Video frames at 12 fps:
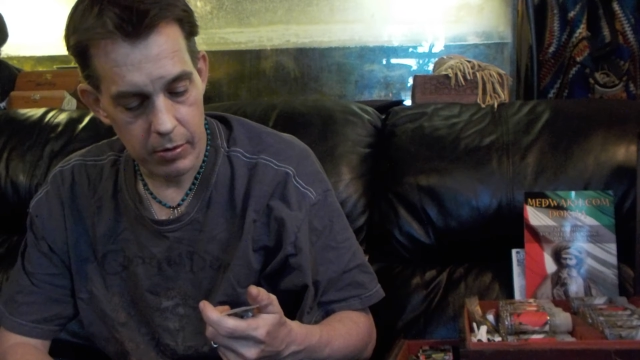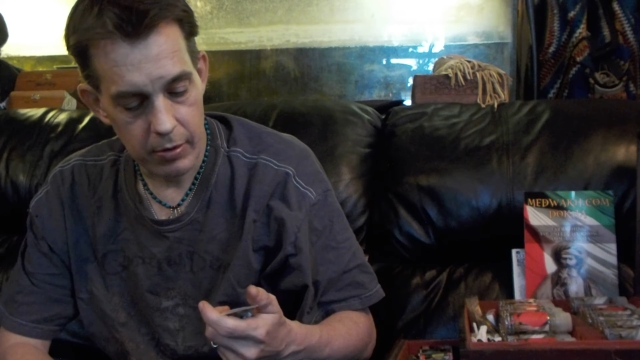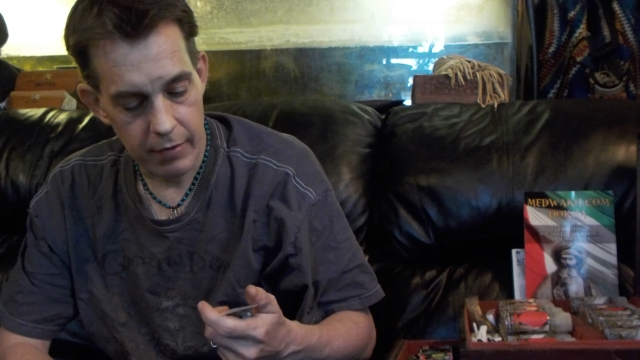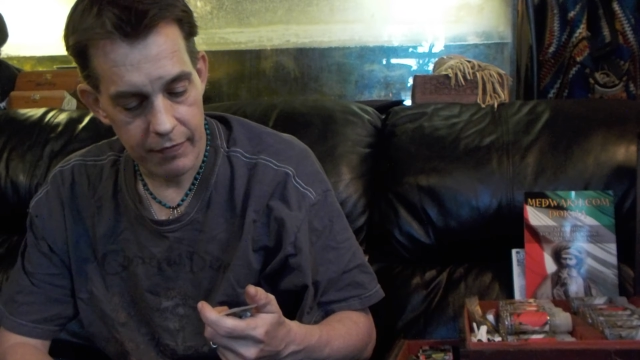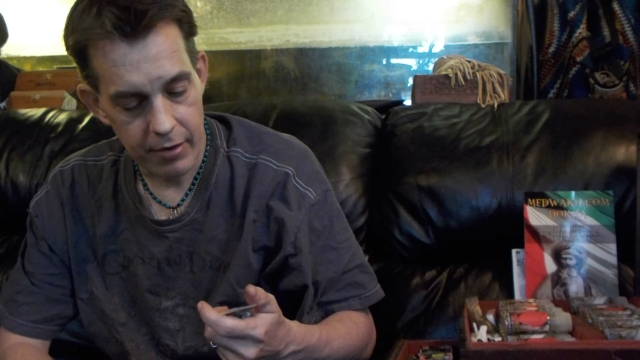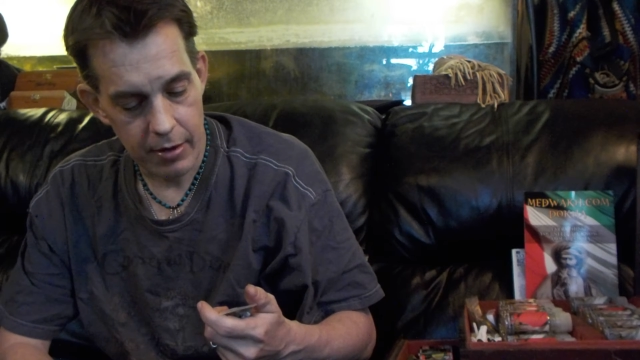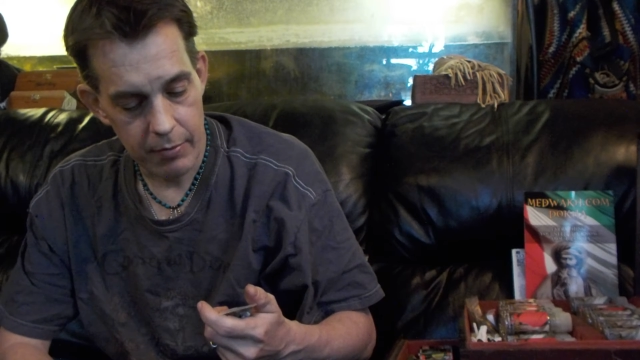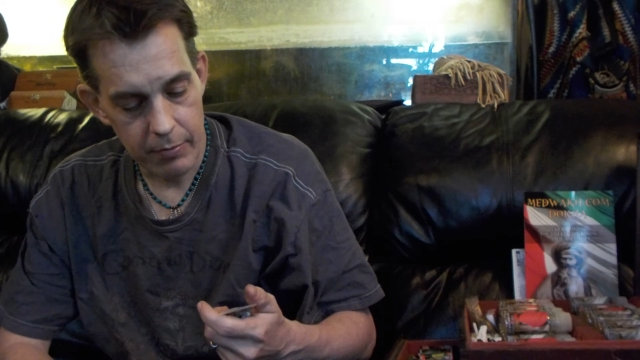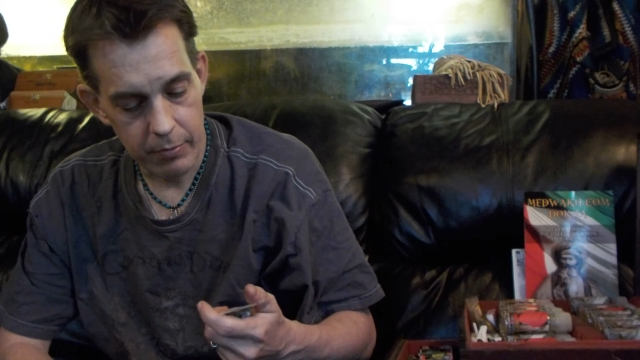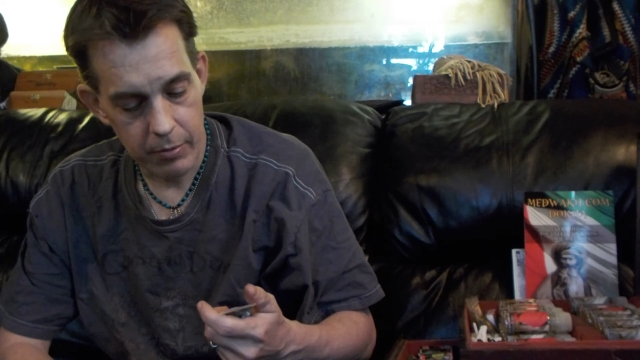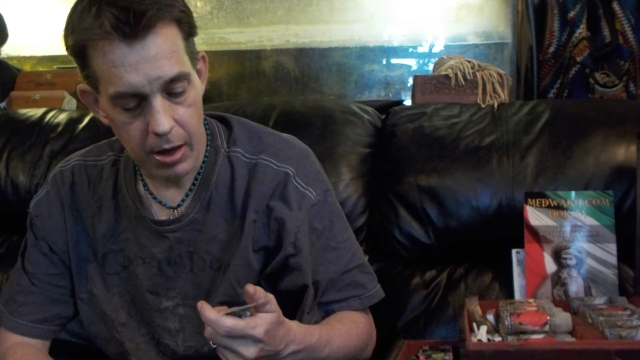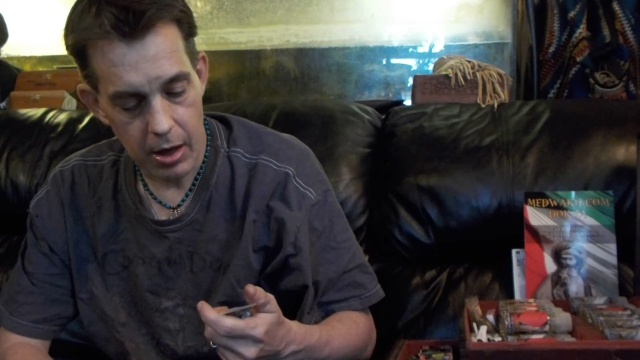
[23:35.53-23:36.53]

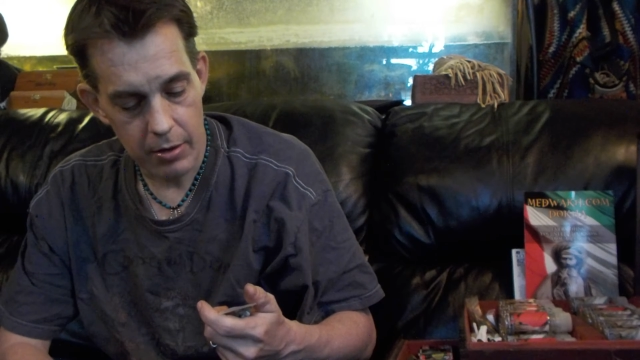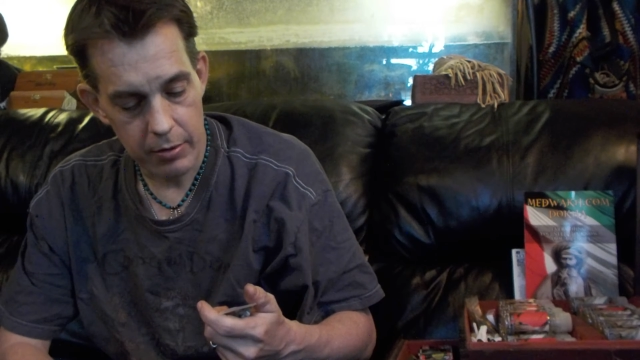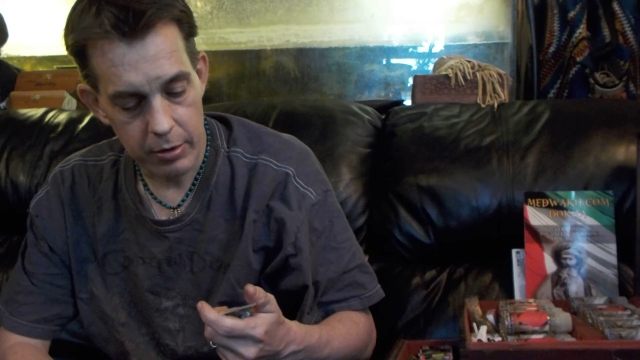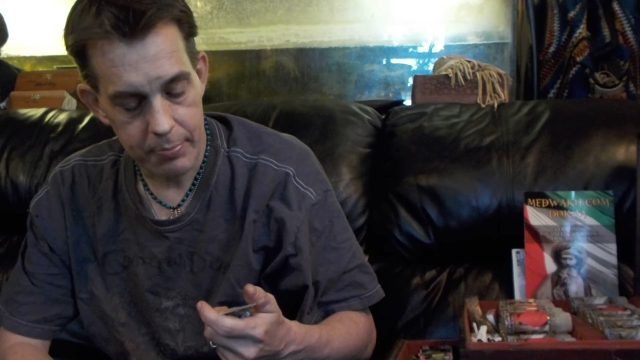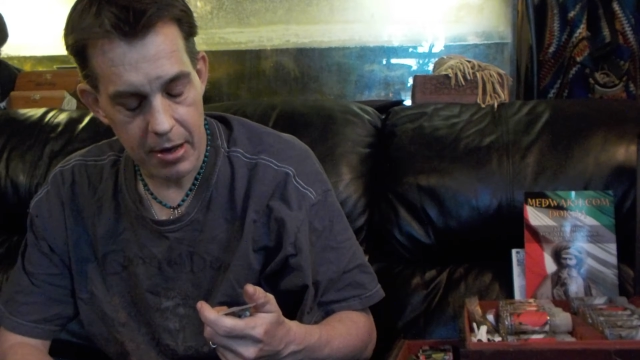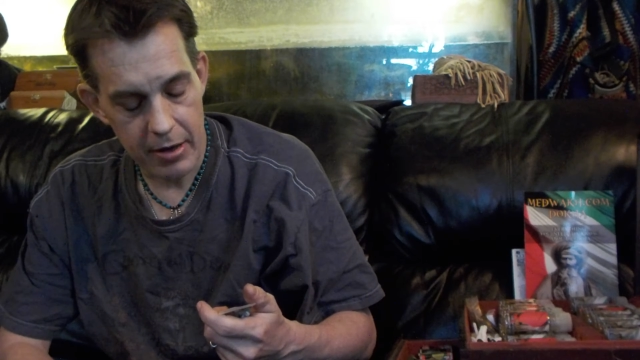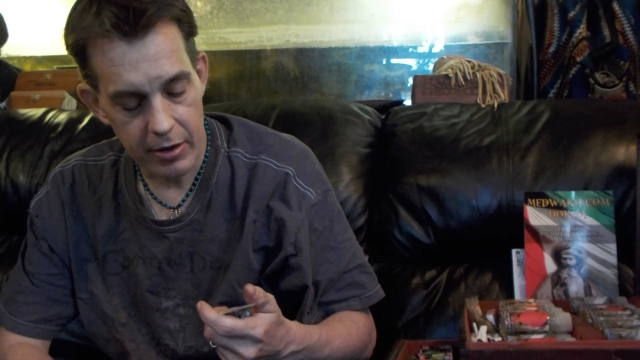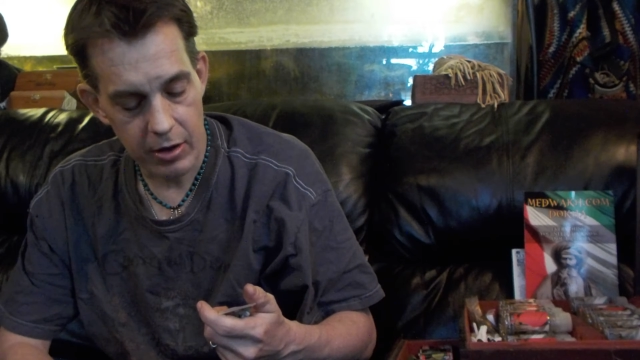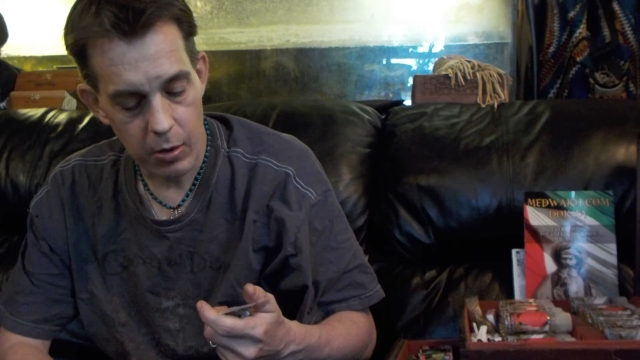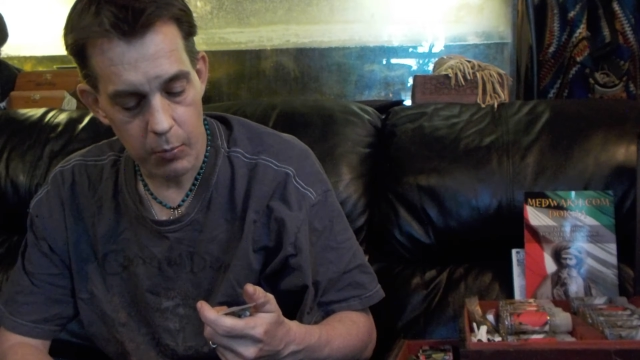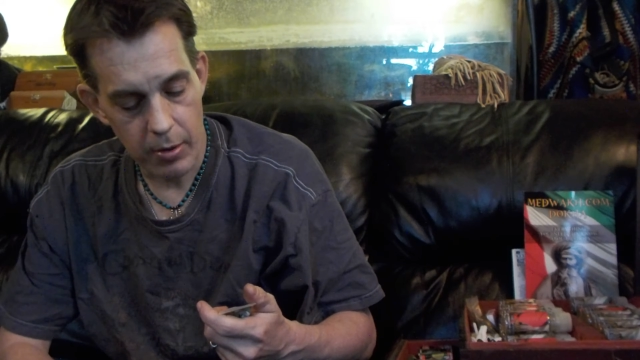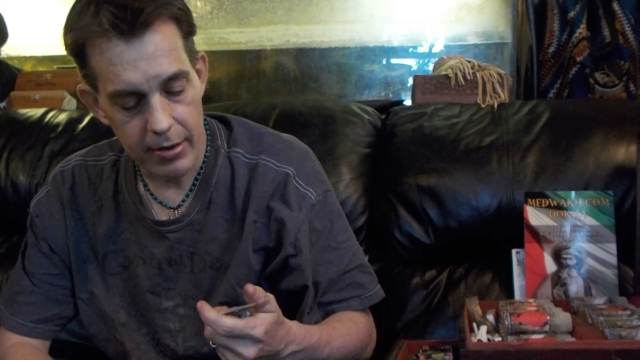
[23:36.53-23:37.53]
if depending
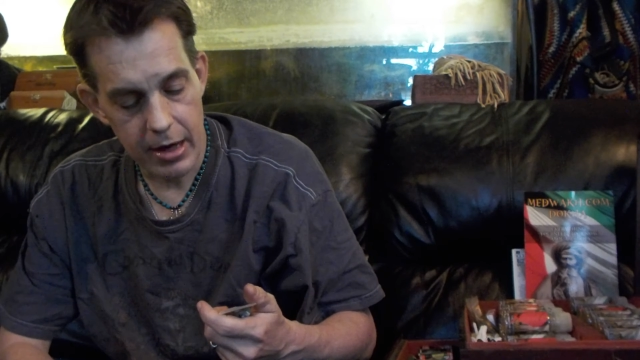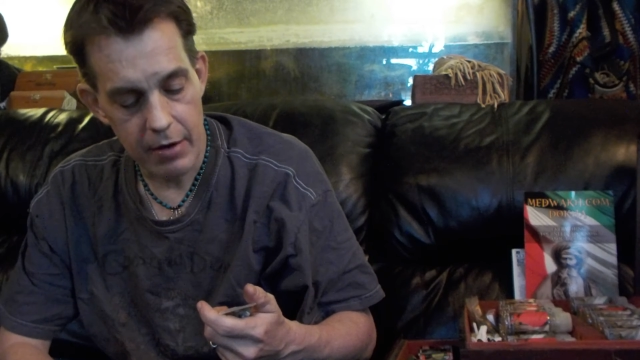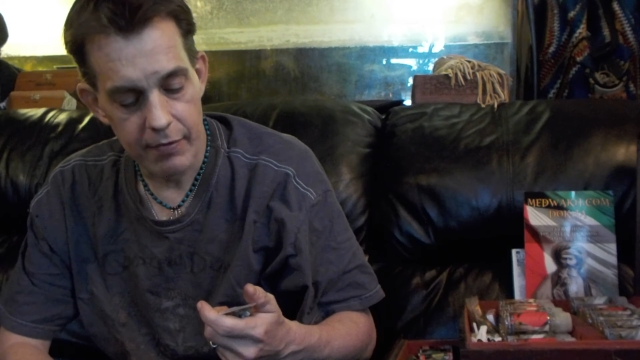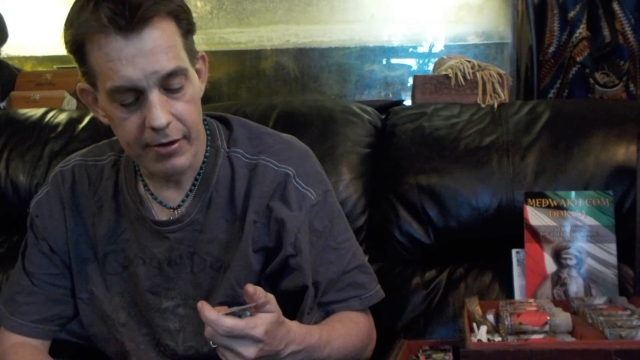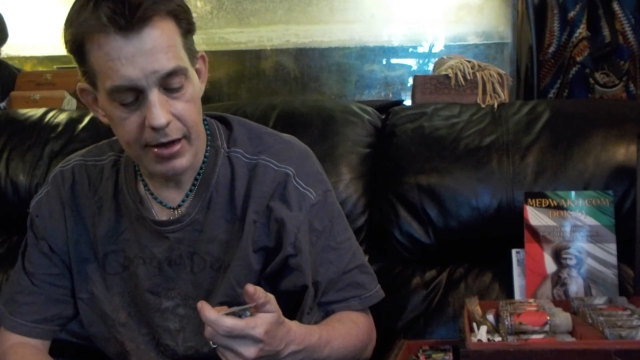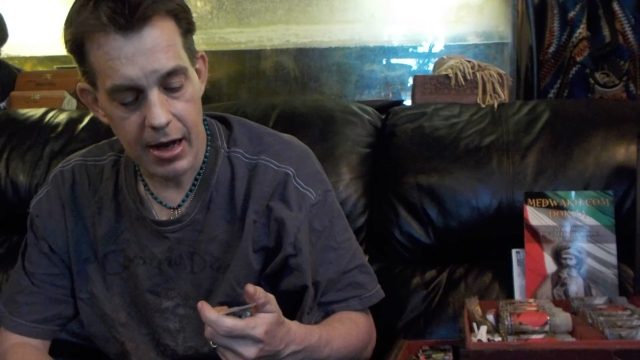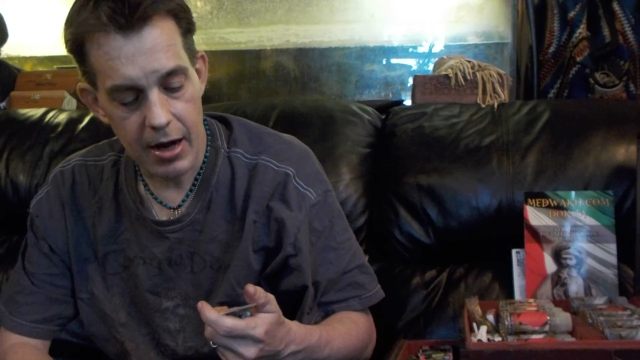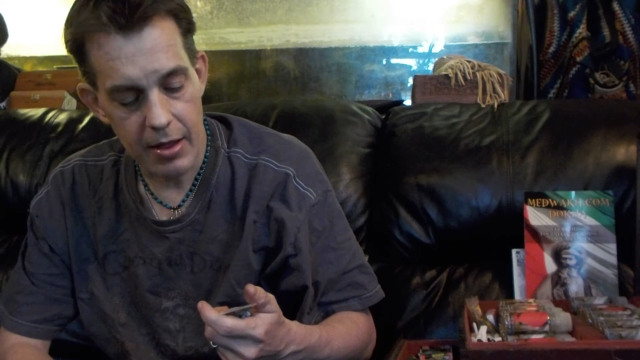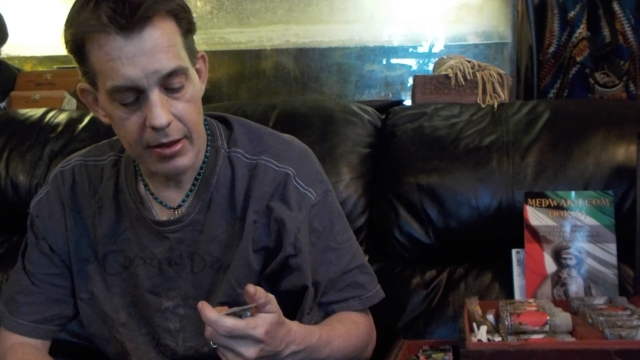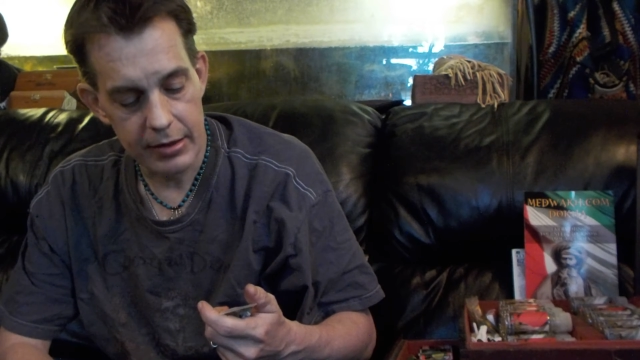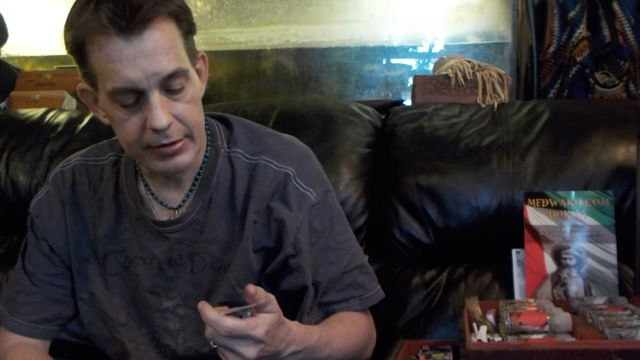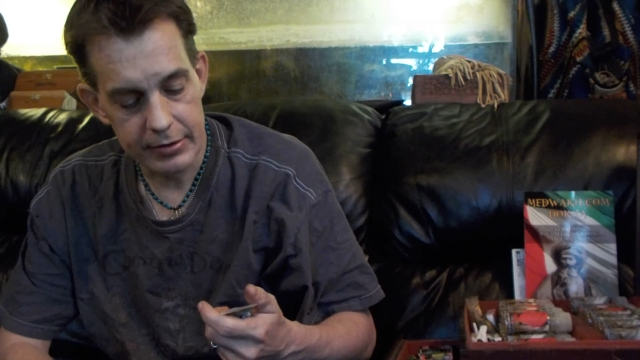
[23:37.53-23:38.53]
on when I run out of
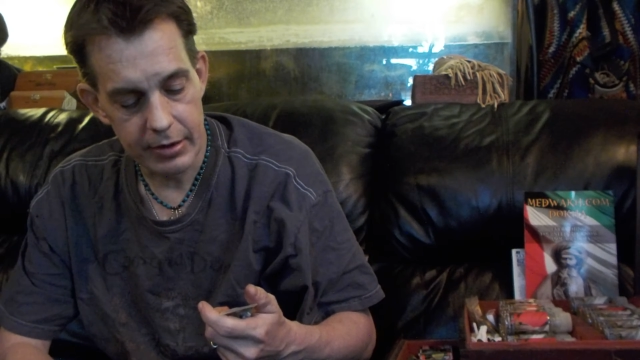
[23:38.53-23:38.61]
this,